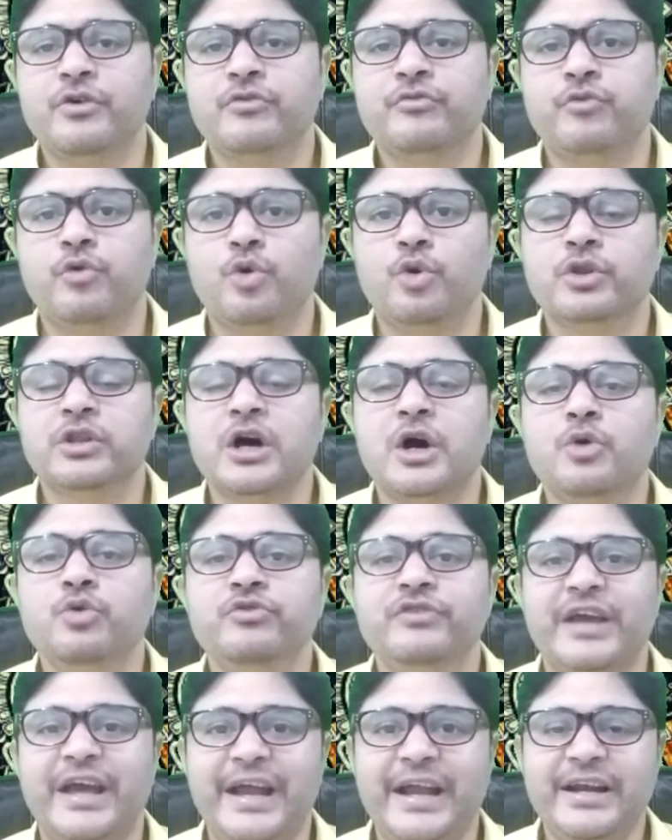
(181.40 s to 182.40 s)
your 4th
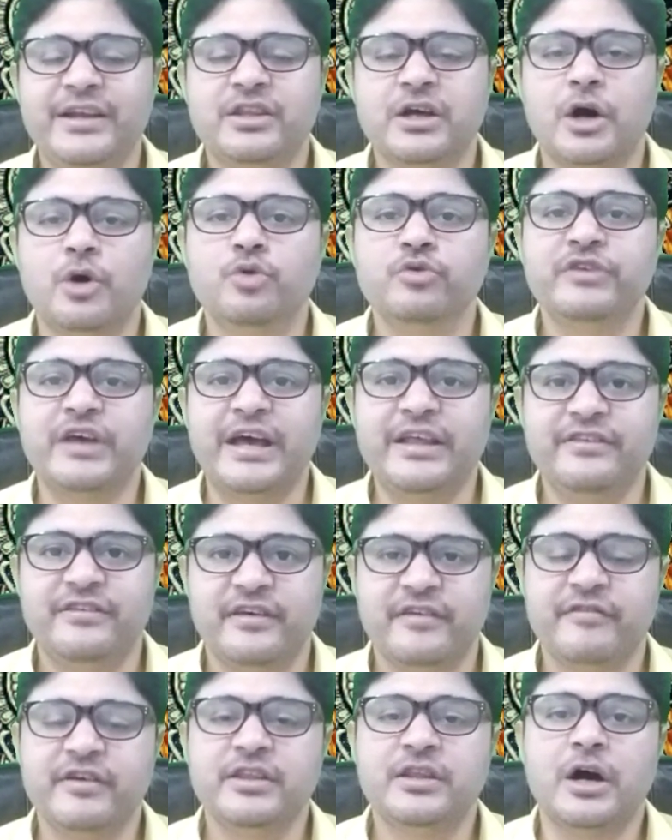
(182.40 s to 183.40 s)
house, 8th house and
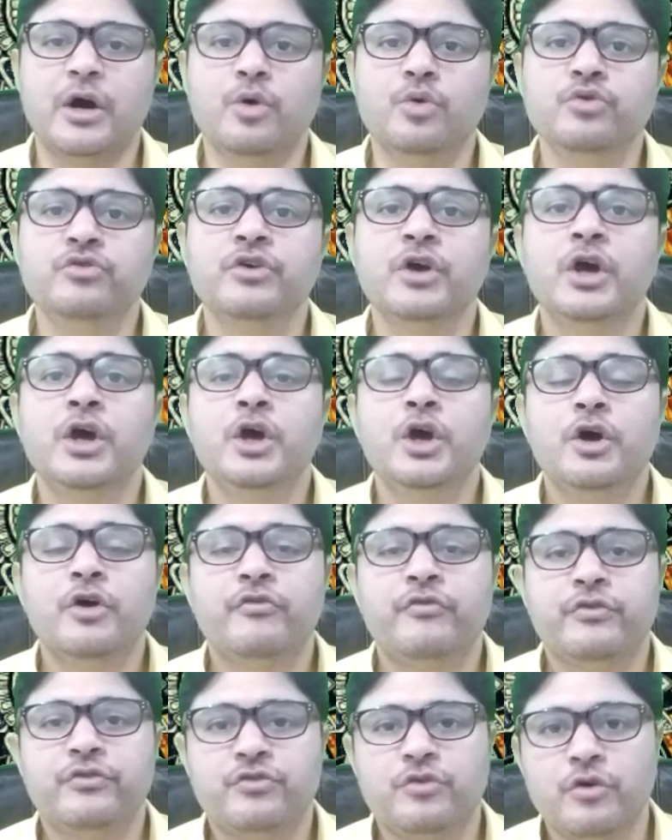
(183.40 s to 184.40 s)
7th house.
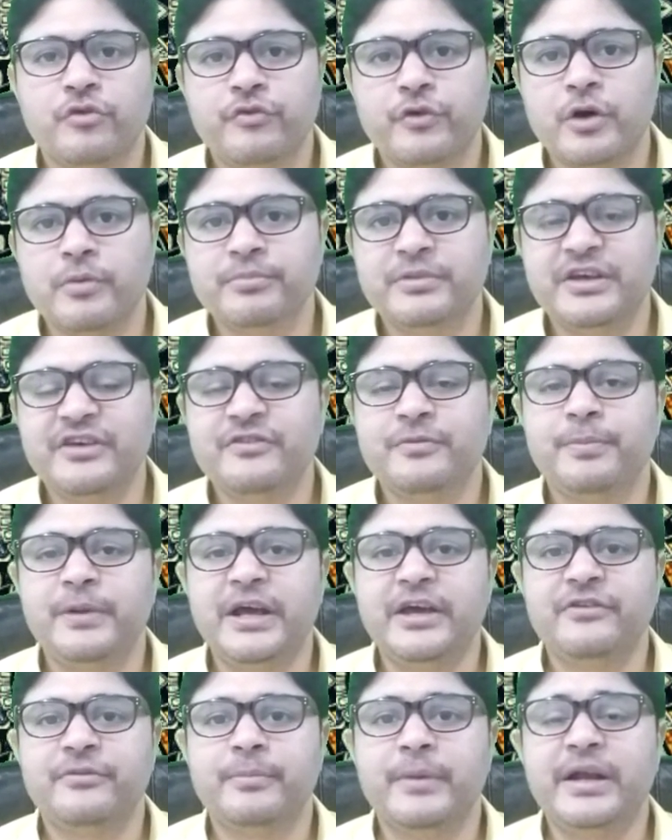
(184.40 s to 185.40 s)
So from this
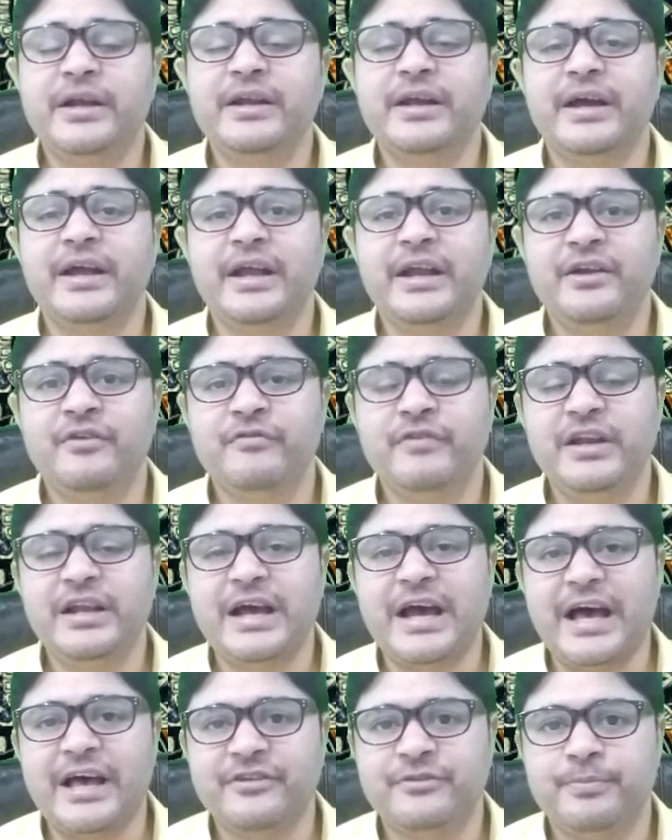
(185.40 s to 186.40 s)
placement, it
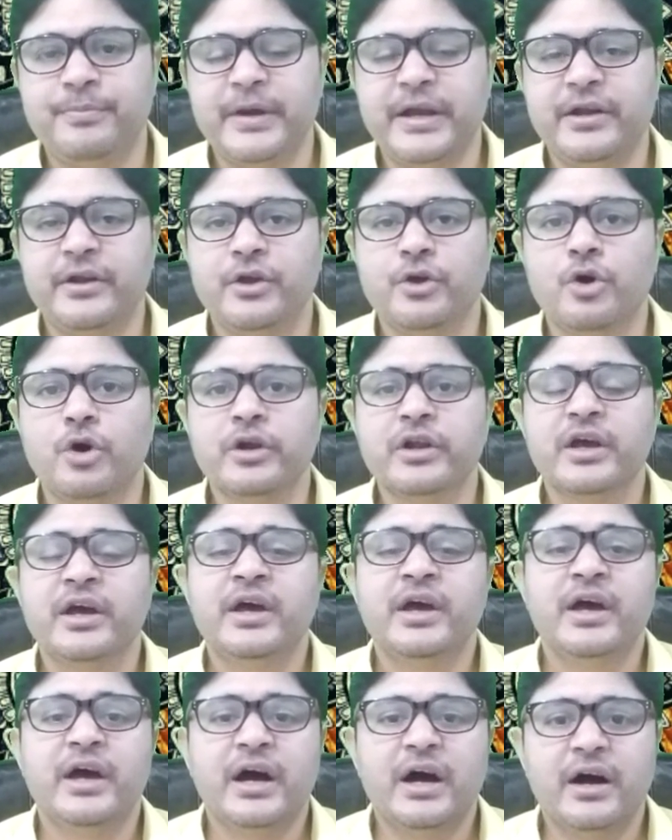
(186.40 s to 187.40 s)
will aspect your
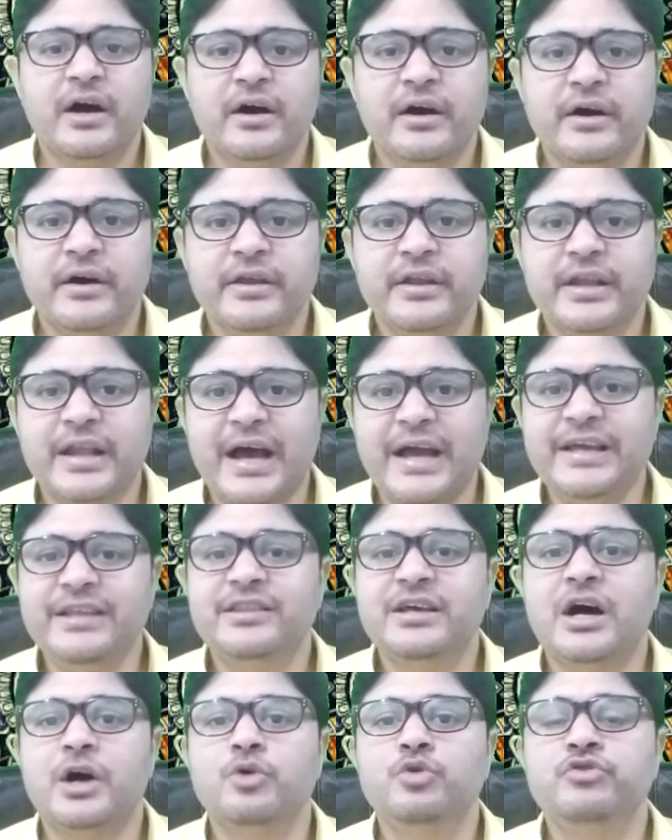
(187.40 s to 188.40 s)

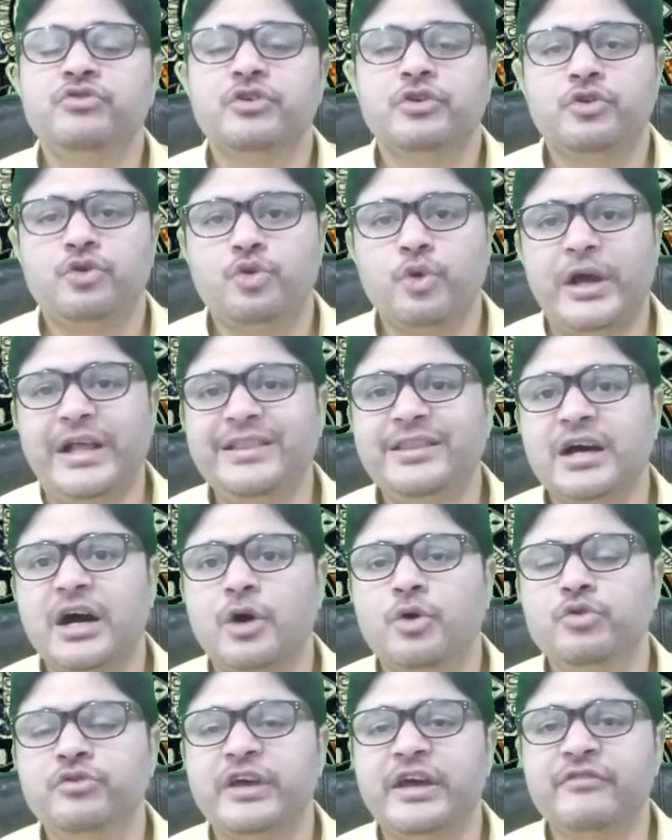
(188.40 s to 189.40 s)
9th house, 12th
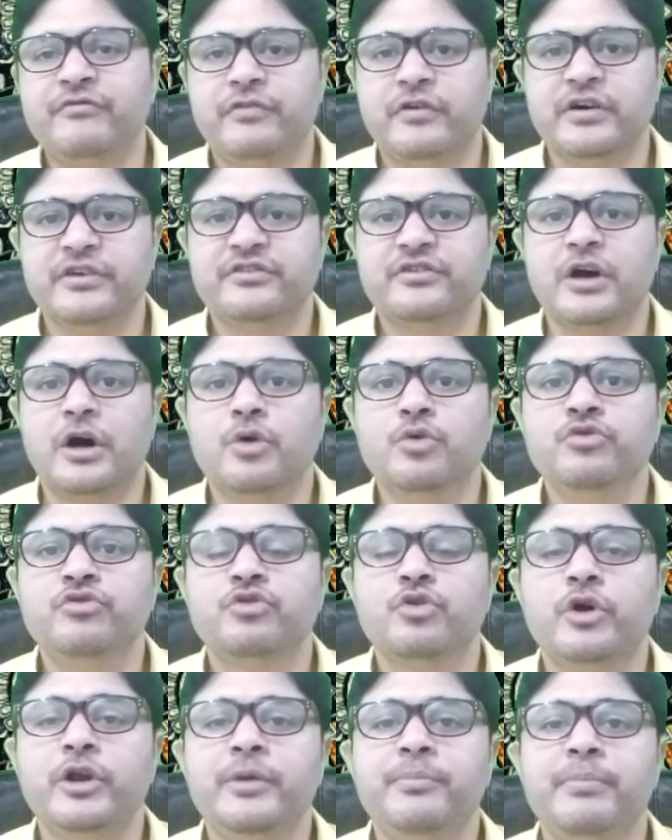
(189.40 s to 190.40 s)
house and 1st house.
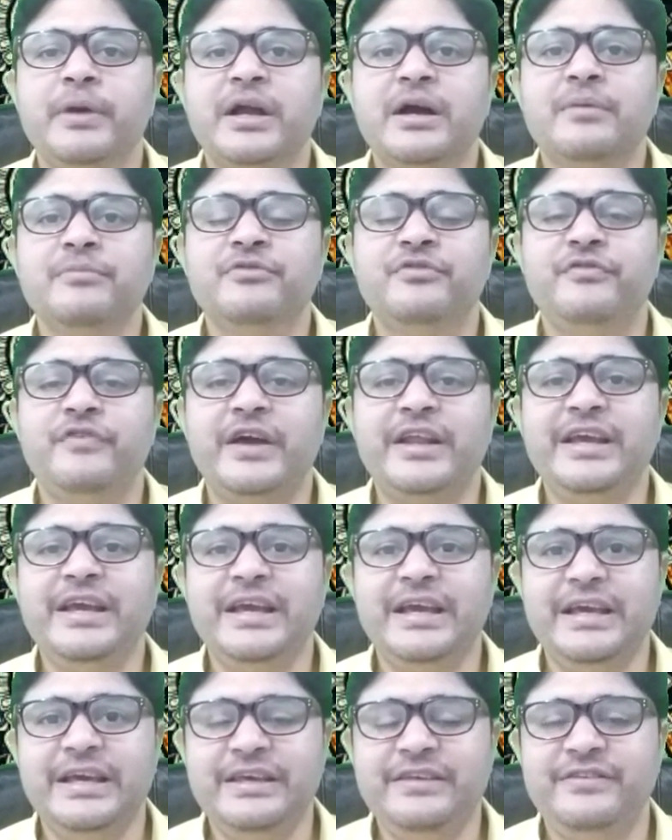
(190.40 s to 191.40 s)
So it becomes
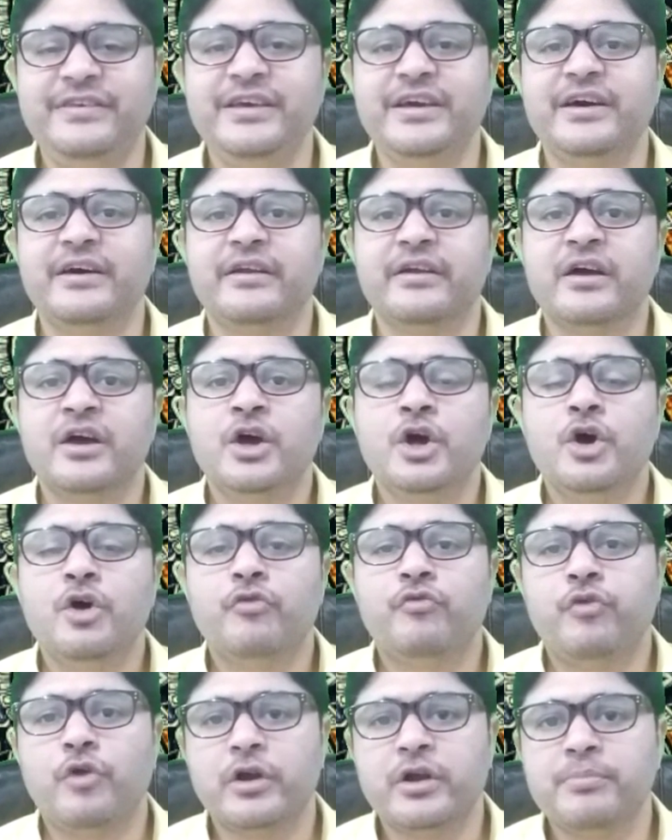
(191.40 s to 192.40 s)
very easier
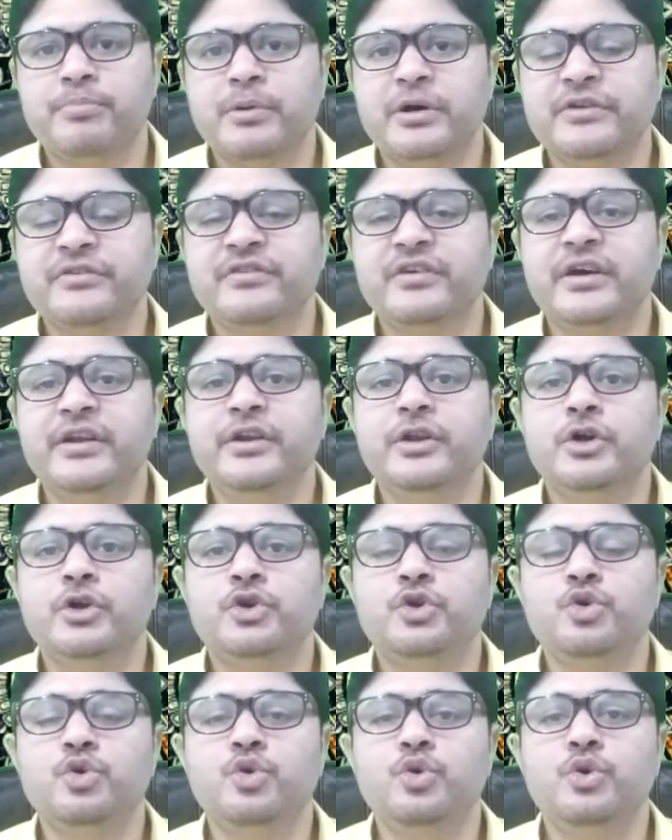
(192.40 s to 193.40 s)
for a
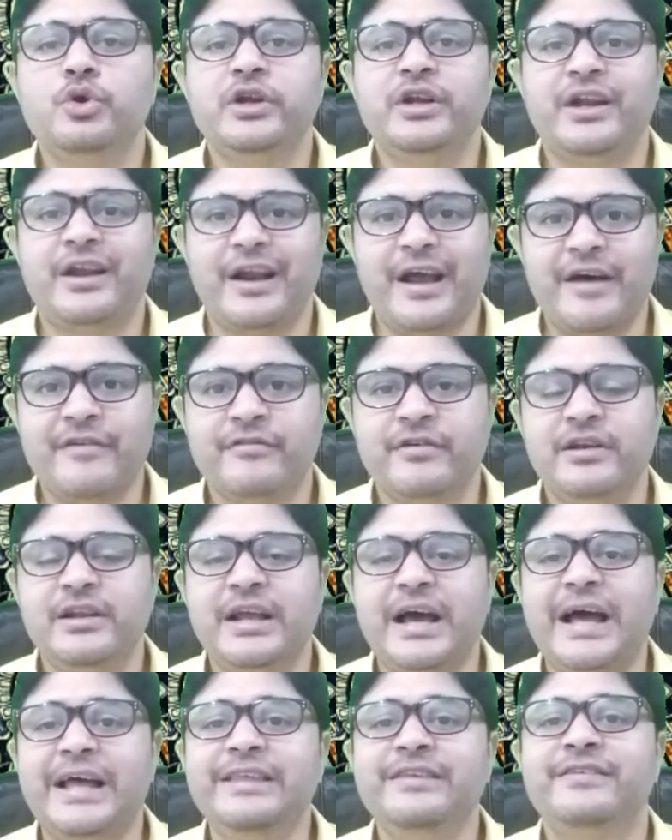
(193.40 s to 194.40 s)
person to
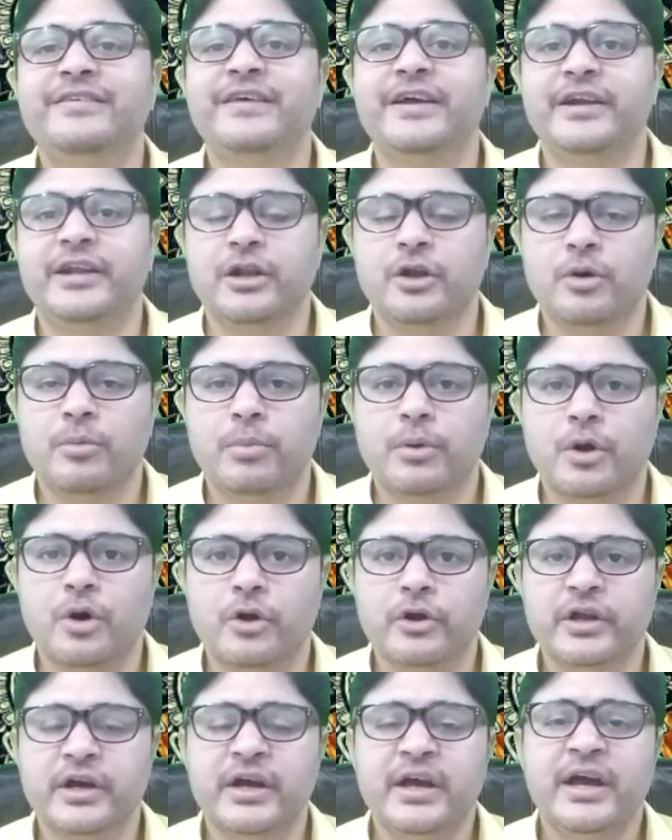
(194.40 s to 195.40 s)
travel and settle
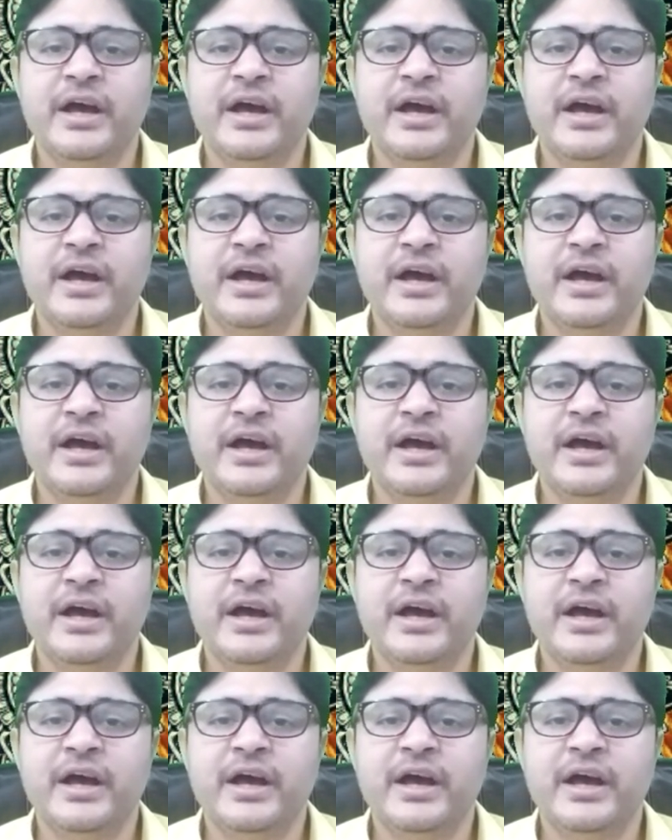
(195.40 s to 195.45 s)
abroad.